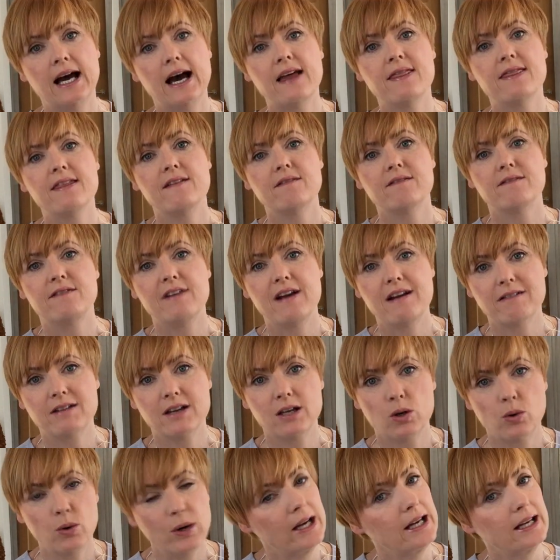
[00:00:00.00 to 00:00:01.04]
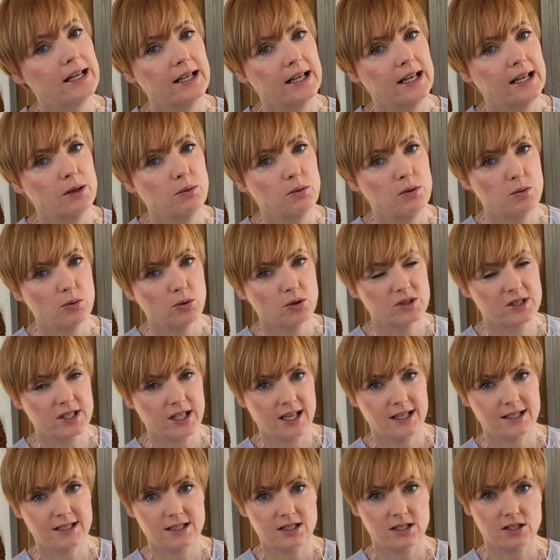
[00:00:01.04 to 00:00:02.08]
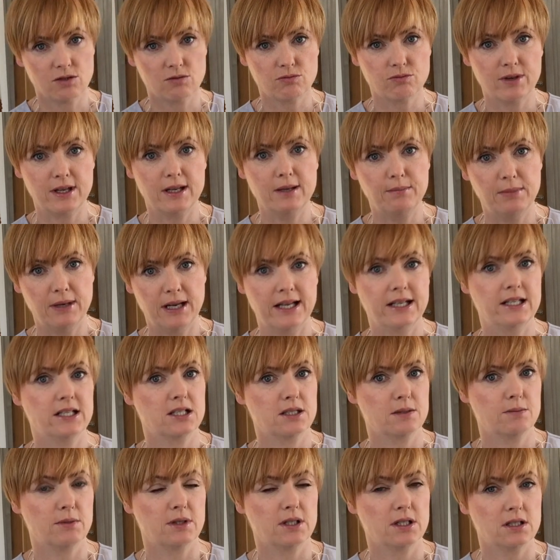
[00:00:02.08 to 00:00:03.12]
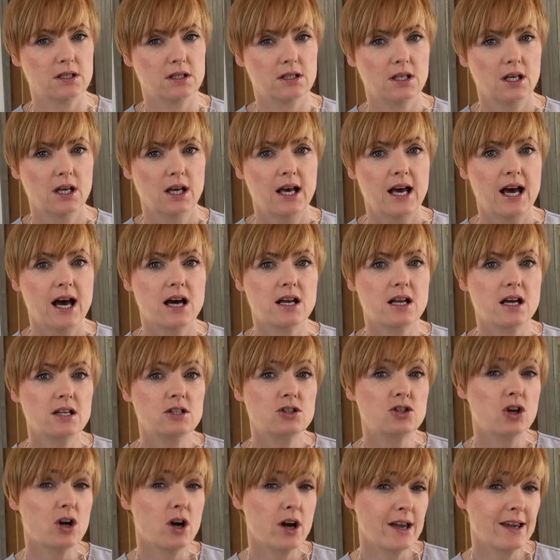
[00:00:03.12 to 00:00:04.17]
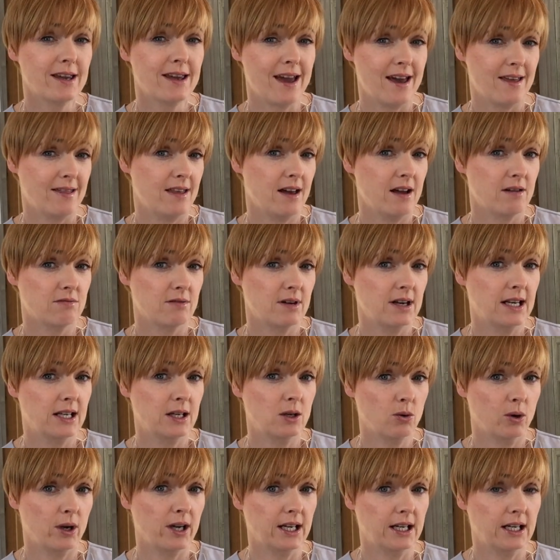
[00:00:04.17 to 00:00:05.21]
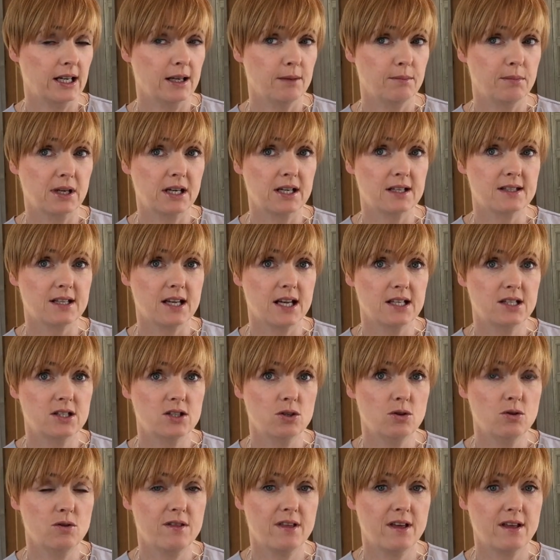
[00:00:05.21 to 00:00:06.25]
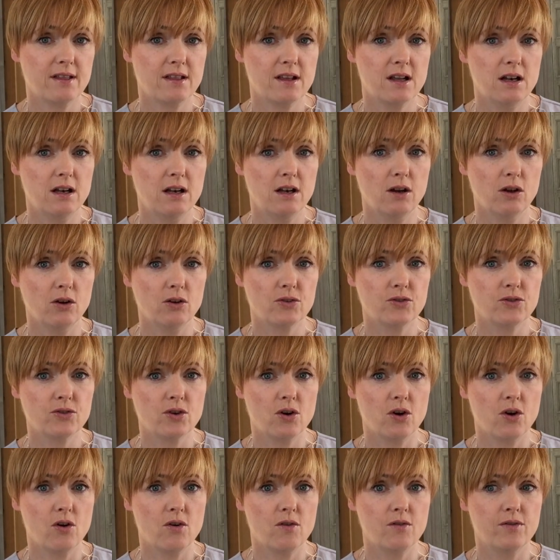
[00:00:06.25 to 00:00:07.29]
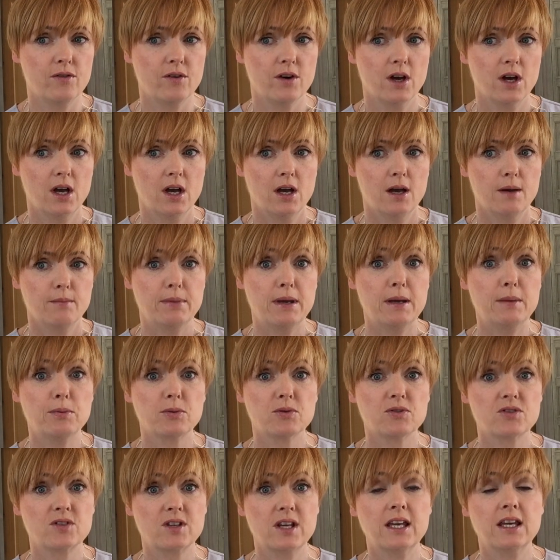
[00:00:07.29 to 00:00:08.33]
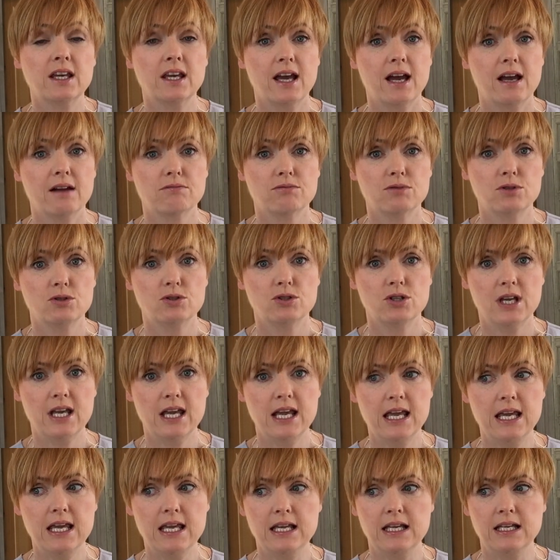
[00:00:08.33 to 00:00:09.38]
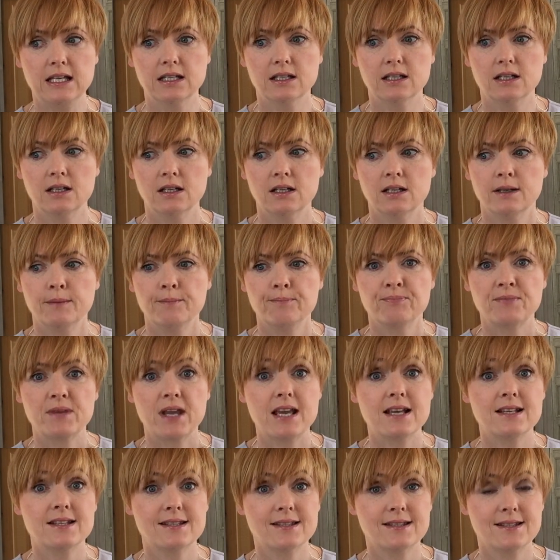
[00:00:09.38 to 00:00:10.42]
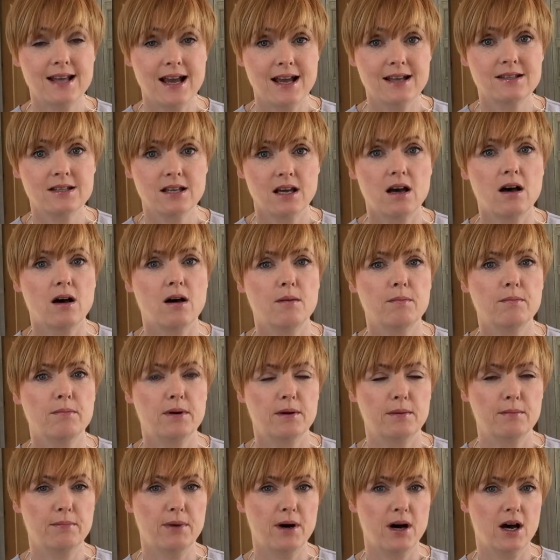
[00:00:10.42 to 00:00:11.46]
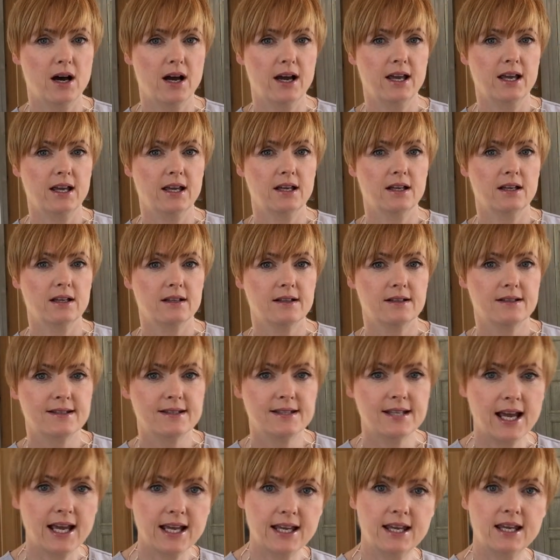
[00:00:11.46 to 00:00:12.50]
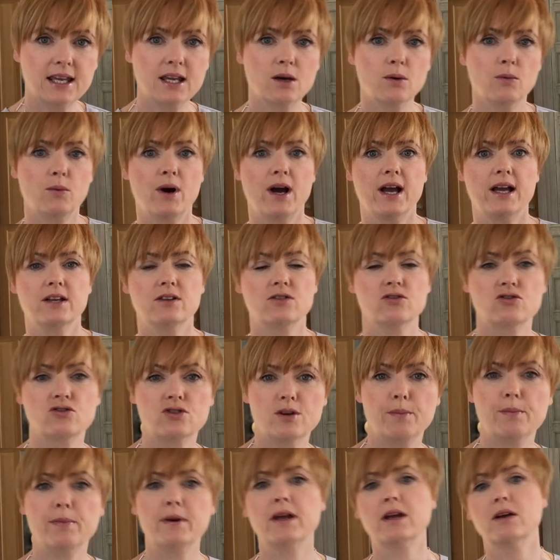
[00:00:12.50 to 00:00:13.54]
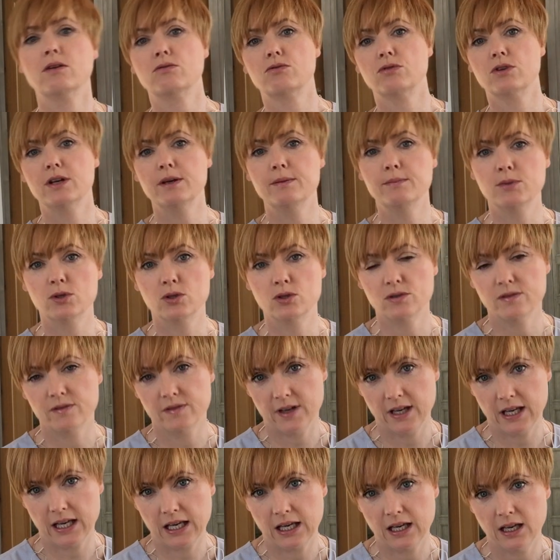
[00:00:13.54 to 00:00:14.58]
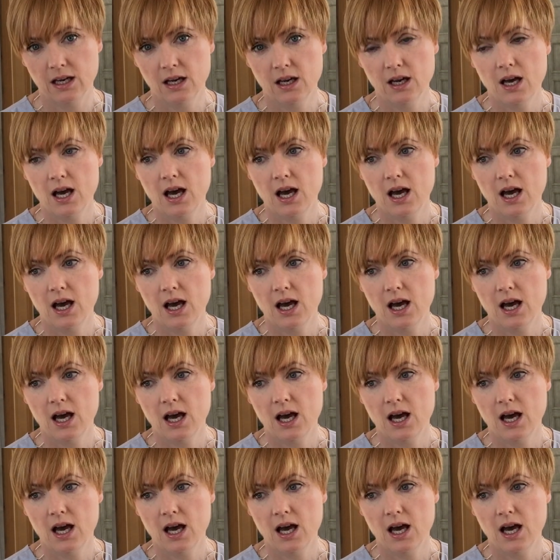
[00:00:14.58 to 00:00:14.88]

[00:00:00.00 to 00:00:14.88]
and then very quickly we want to get into replenishment. And I try and get there really quickly because I do think that lots of people's skincare routine is set up by taking away, stripping, removing,